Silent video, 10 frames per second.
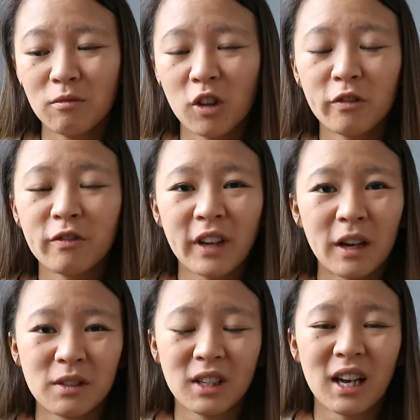rough
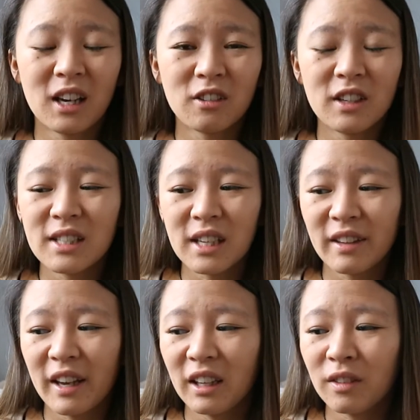counting calories and
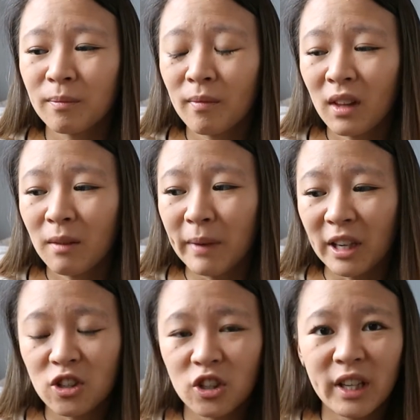then
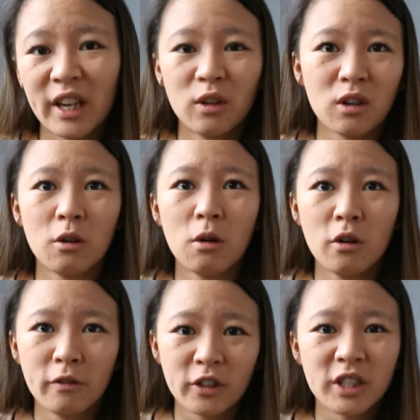making sure that I don't go
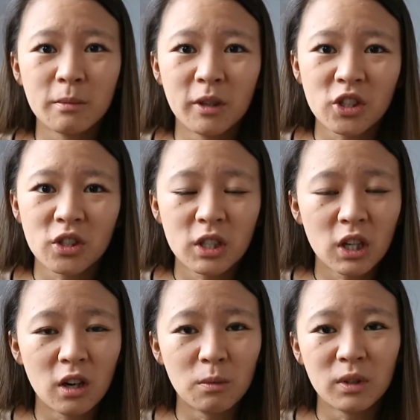over too much
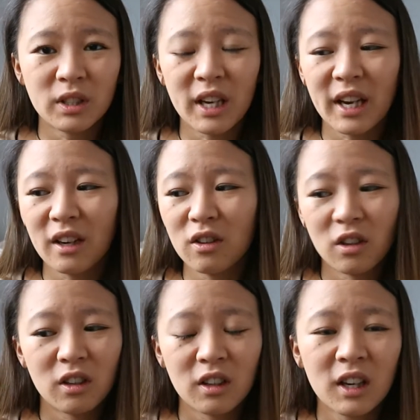on one day
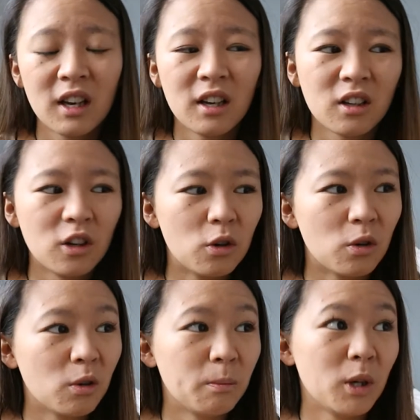or
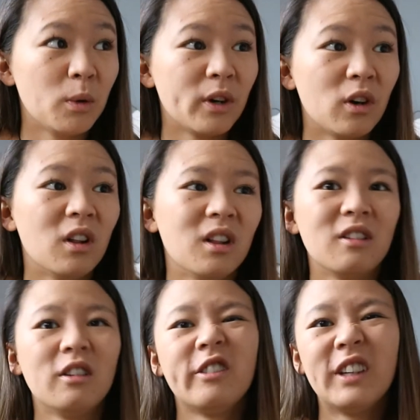go below it
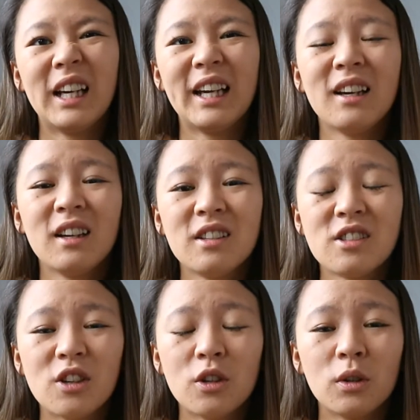all really.
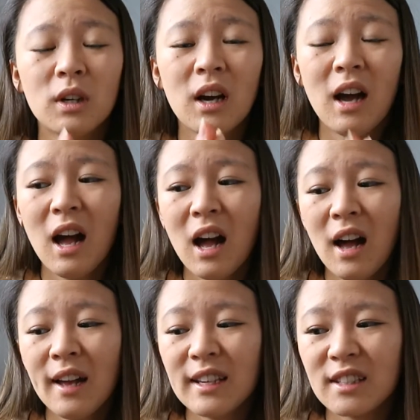So
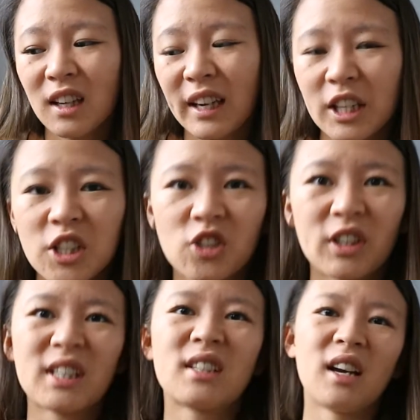it's not like a
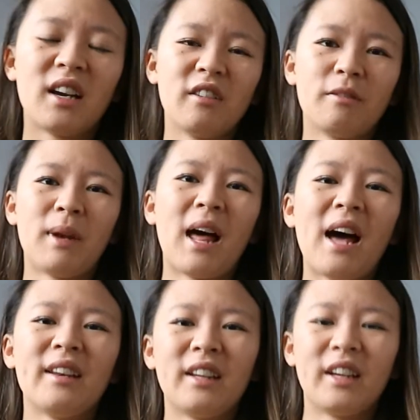strict kind of
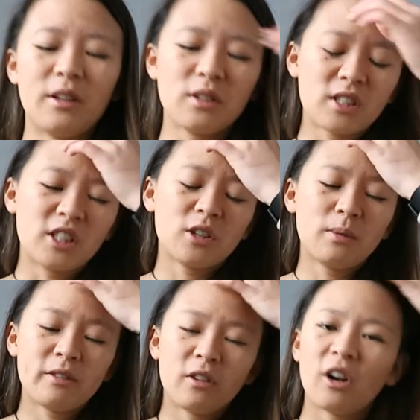plan that I used to do
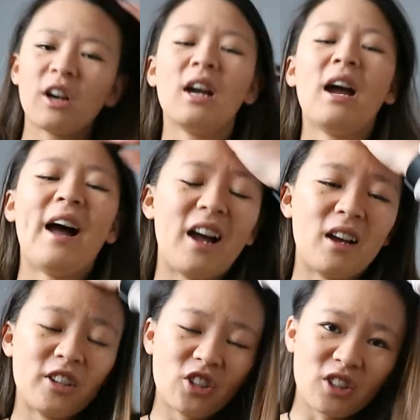before.
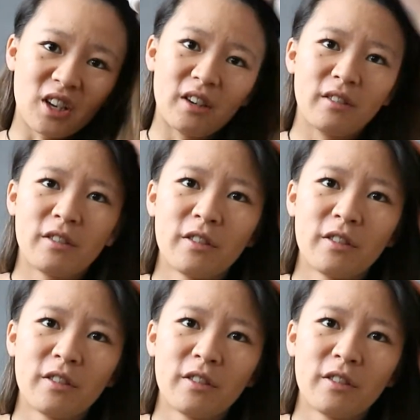It's just kind of